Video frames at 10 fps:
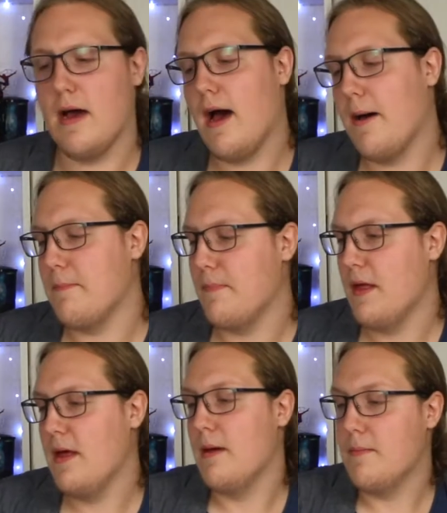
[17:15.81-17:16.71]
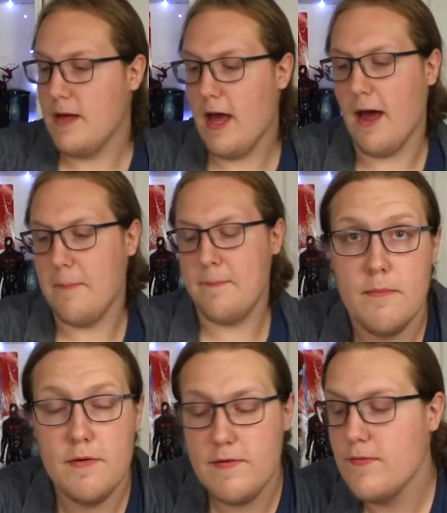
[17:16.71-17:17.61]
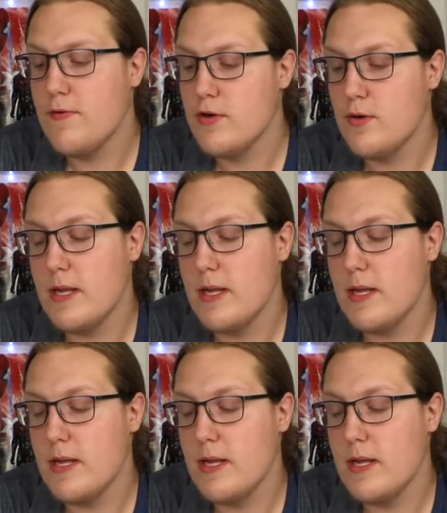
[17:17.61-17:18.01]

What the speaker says: But yeah, moving forward to